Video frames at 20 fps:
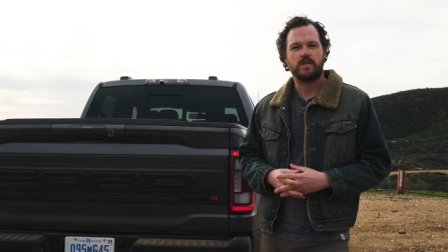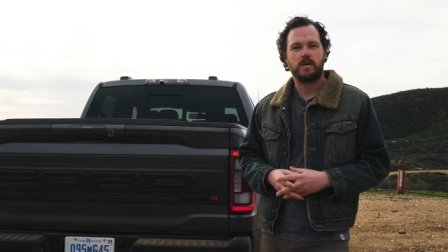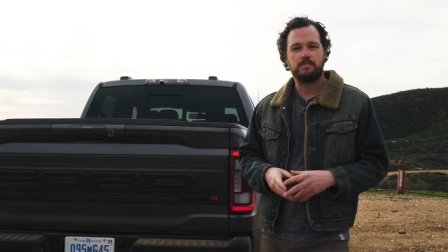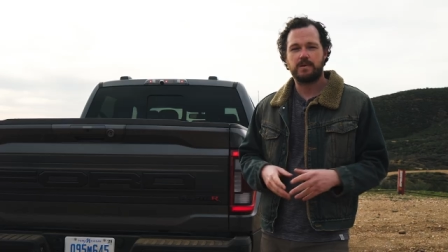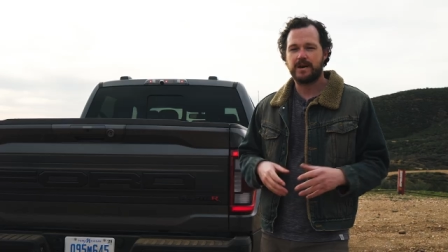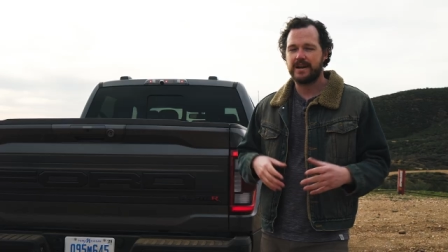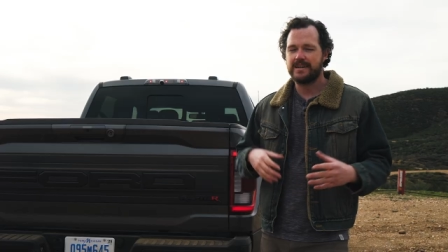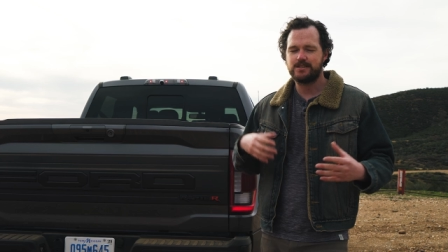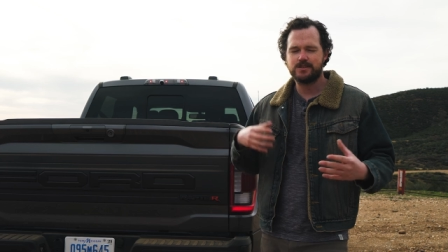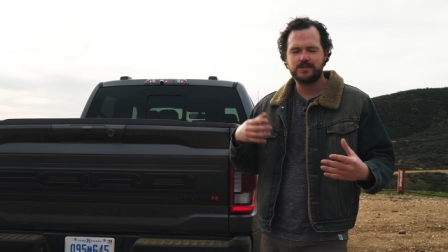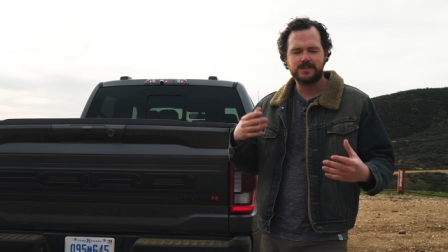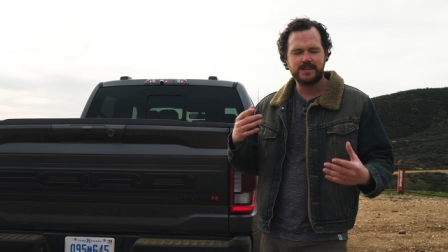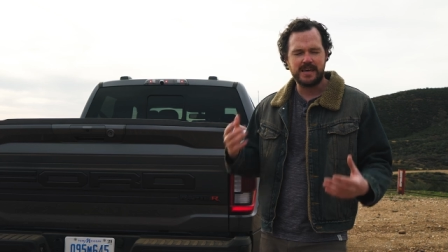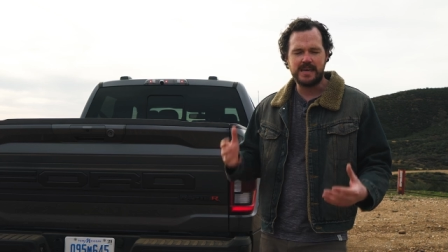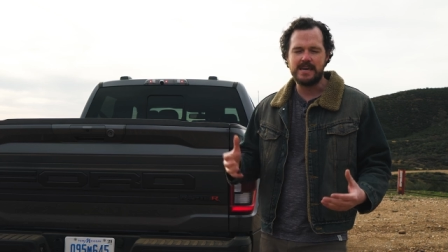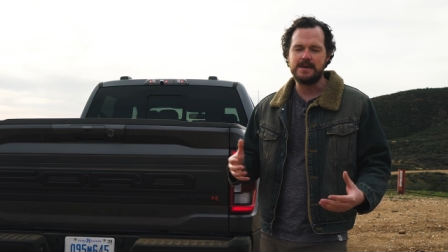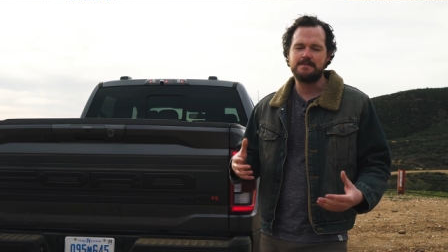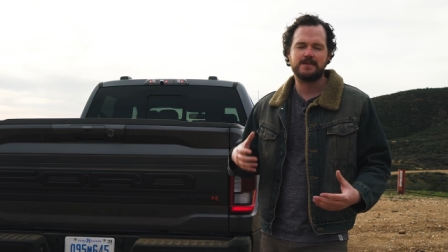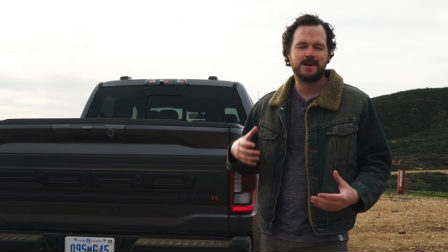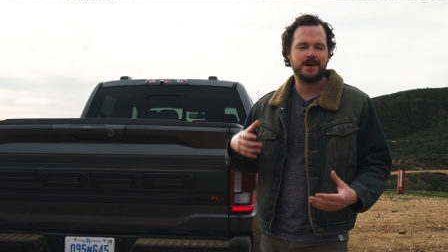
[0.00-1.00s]
But I just
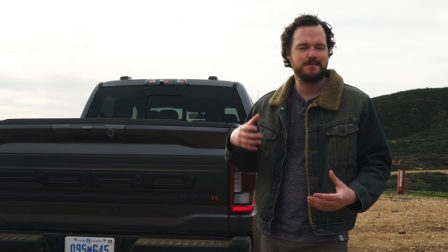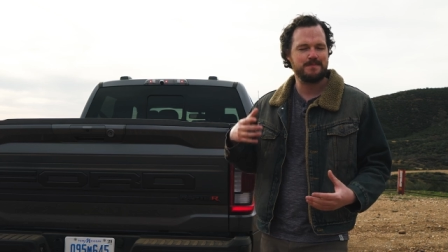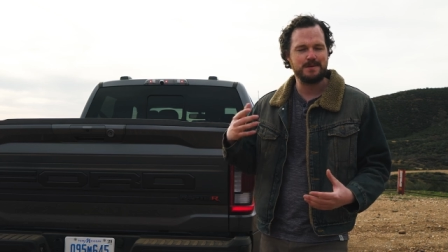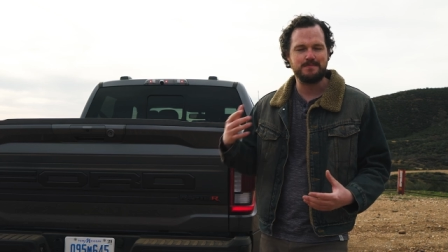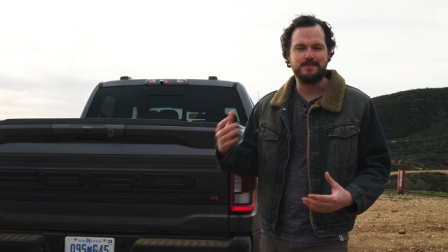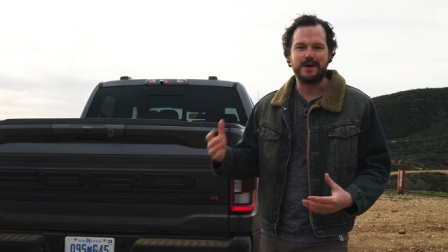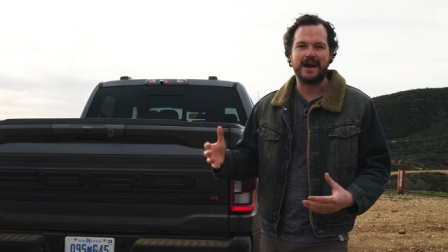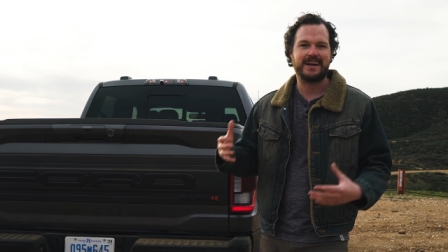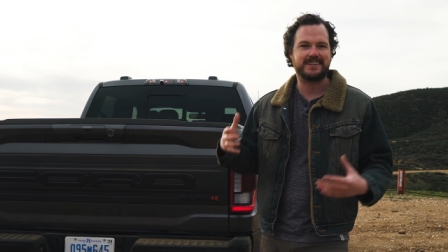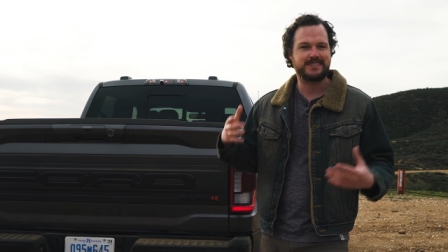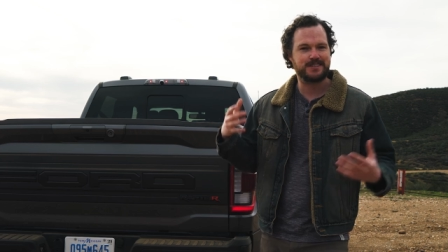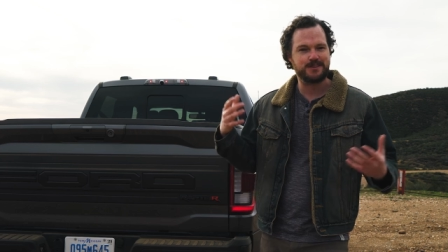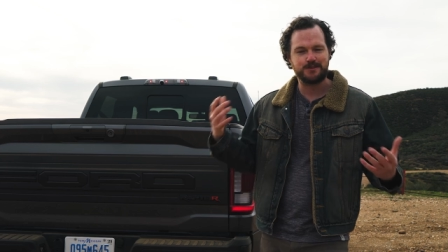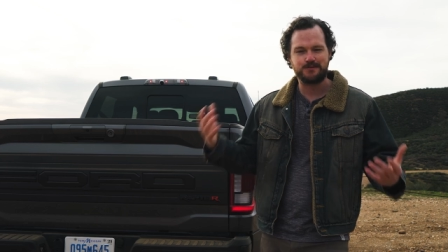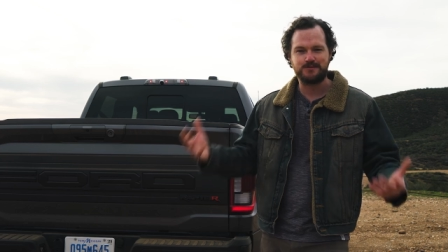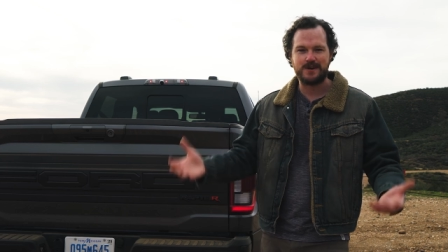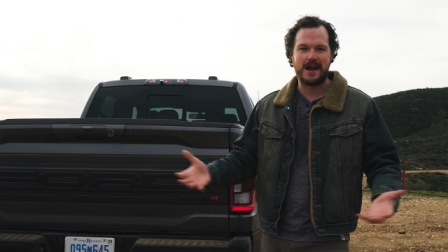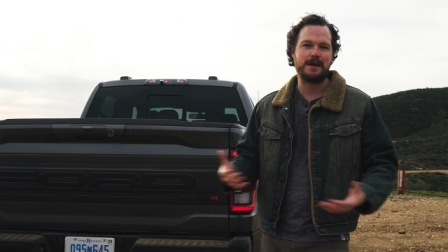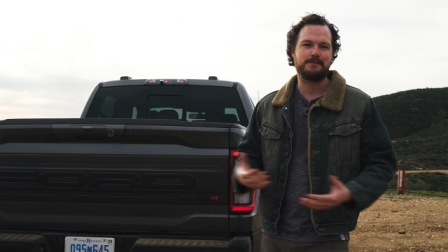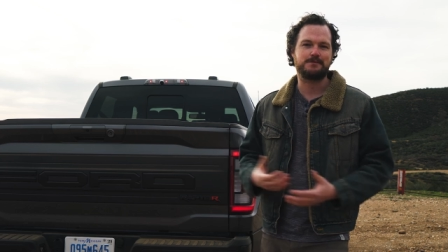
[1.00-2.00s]
keep coming back to the
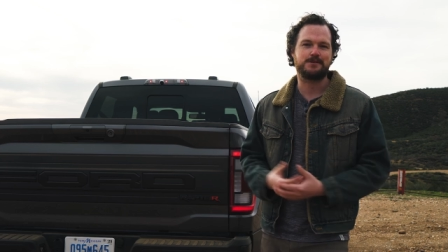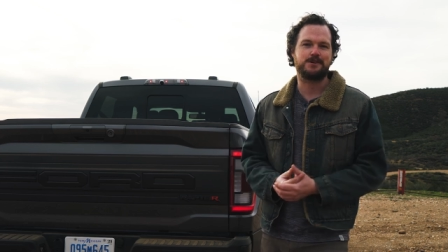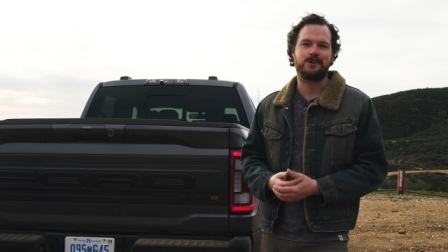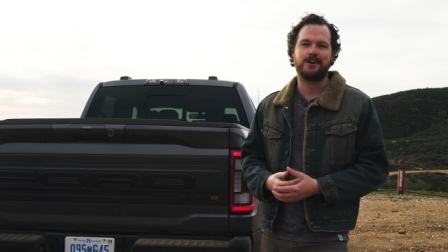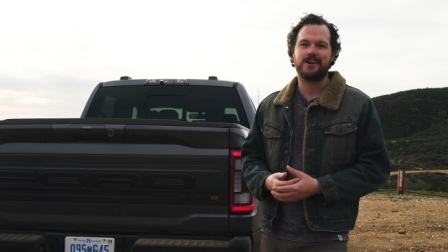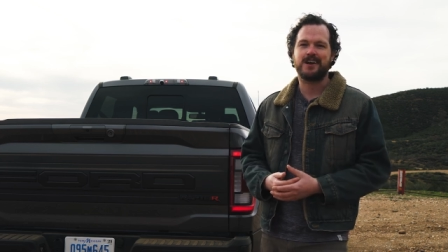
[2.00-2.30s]
Raptor.